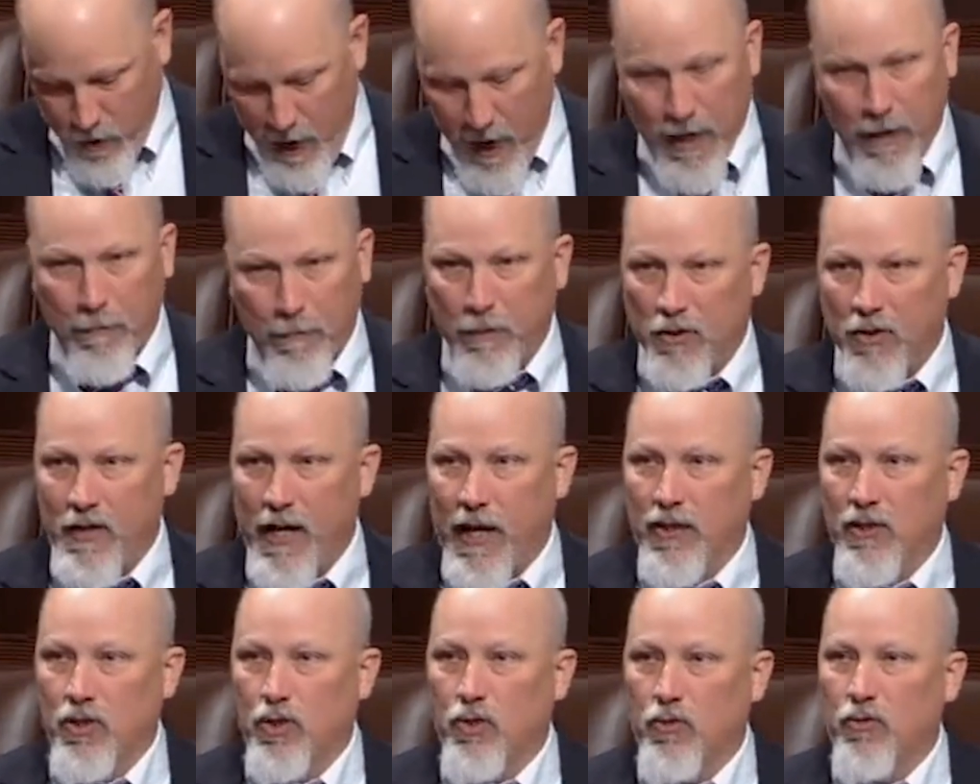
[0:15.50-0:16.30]
Trying to
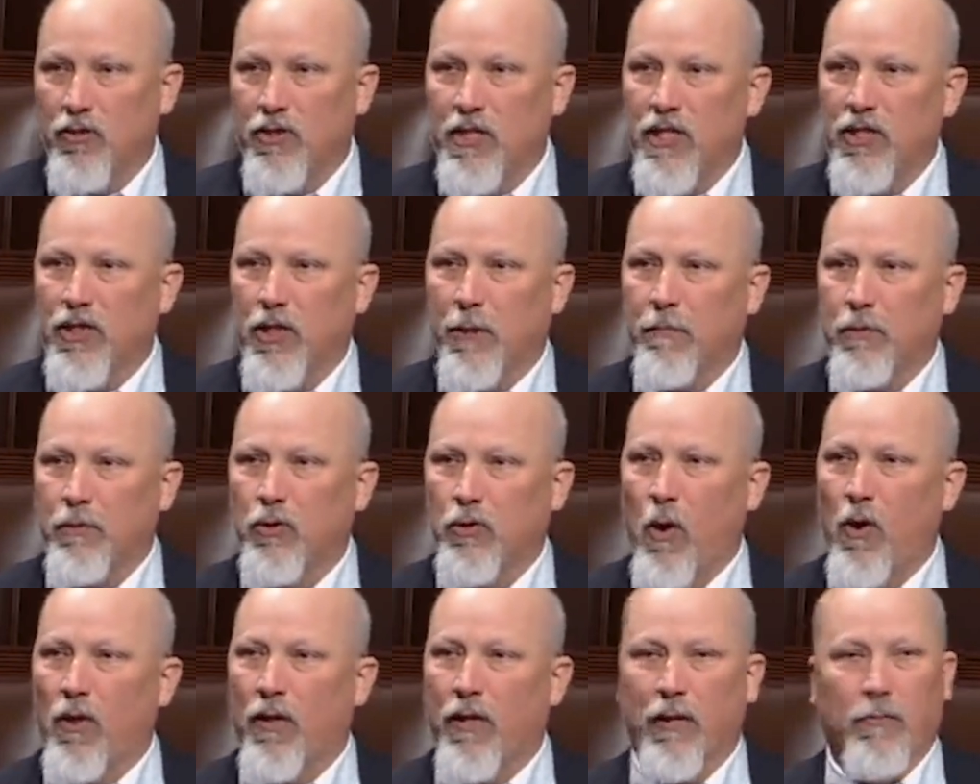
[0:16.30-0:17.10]
protect the Strategic
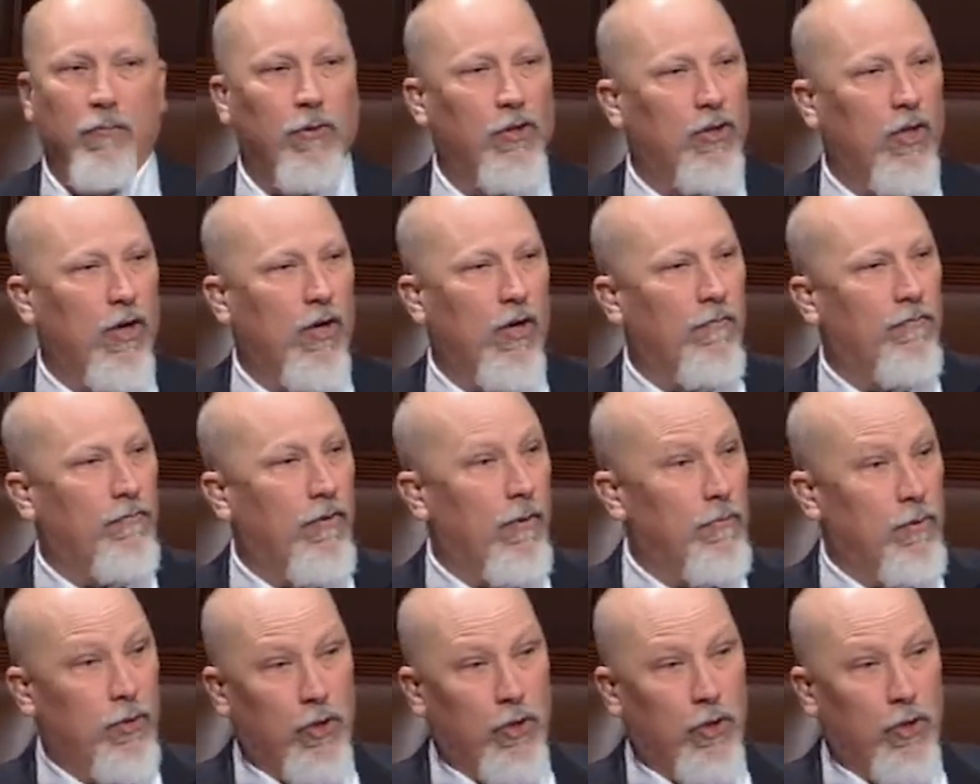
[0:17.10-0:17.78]
Petroleum Reserve